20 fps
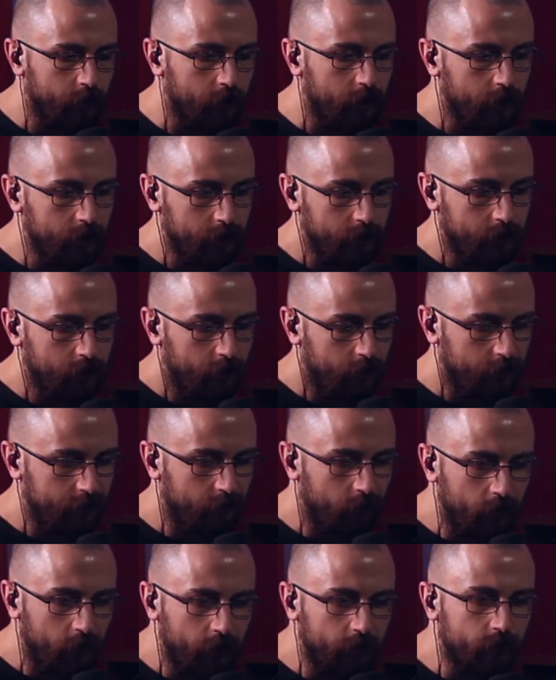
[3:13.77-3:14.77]
but I
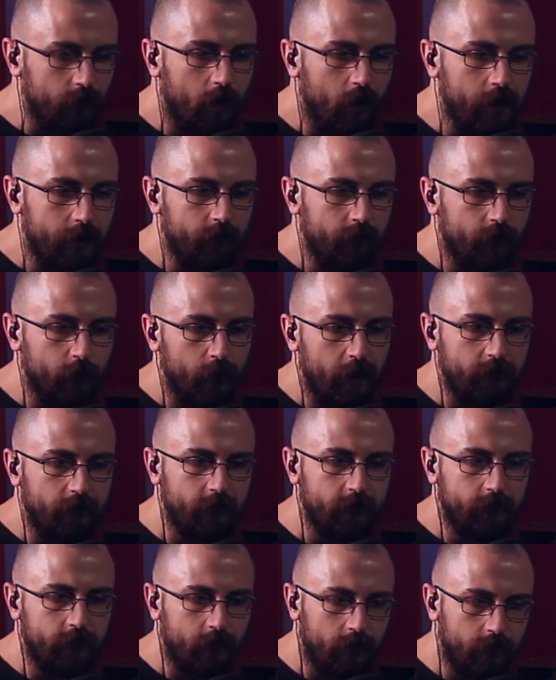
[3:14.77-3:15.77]
kind of like the way
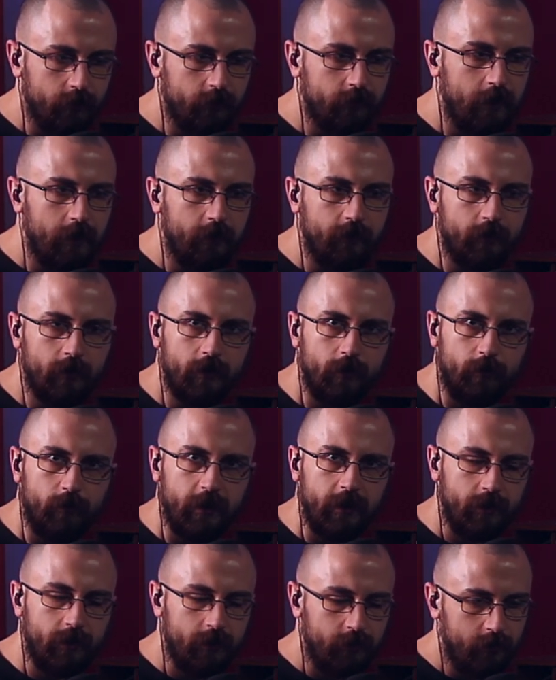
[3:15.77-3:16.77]
this does sound a little
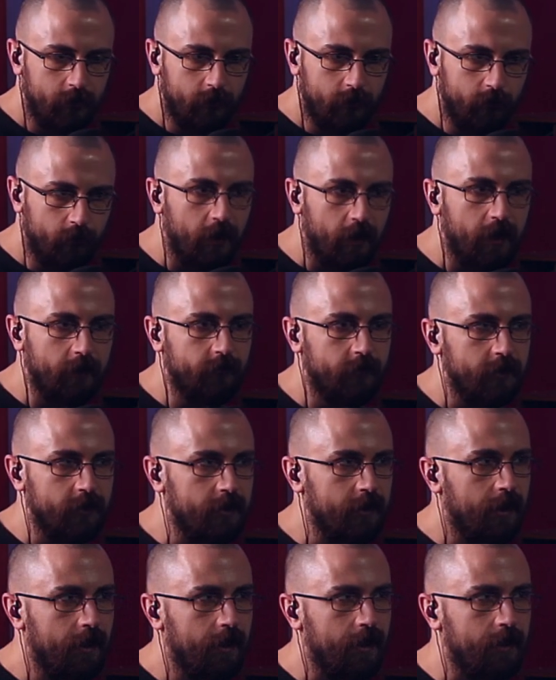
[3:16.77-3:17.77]
bit
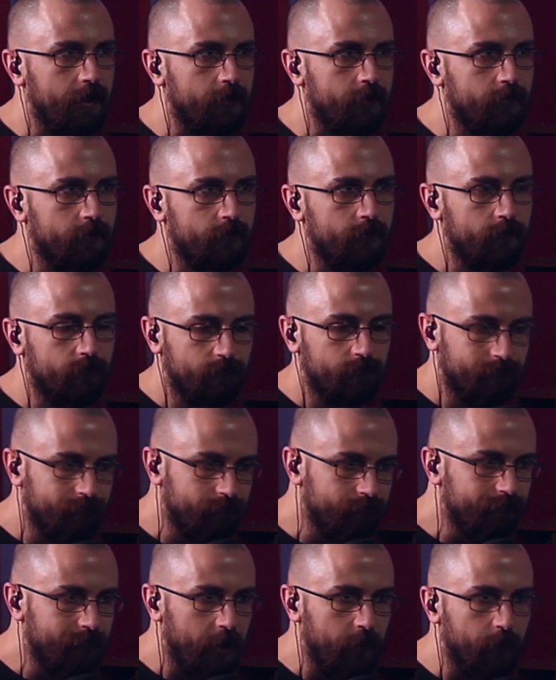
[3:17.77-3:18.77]
trashy, and it's
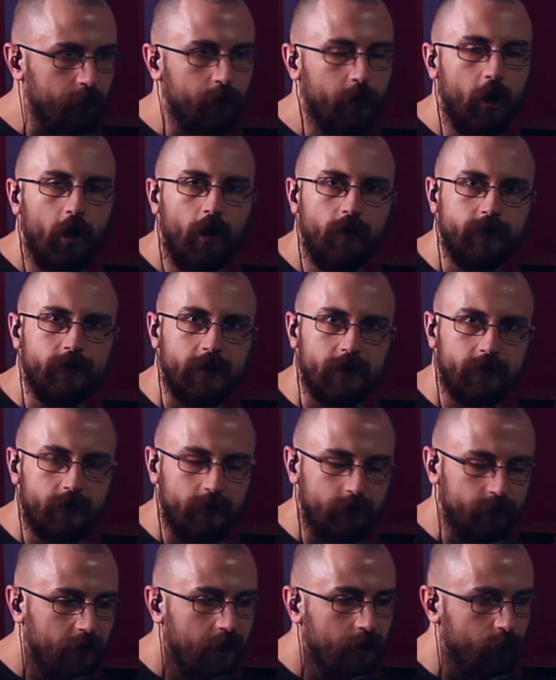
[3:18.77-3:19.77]
imperfect
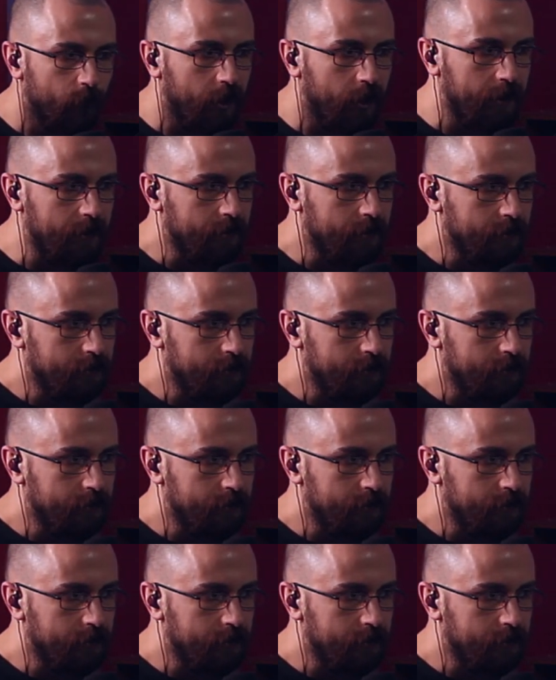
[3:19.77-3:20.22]
in that way.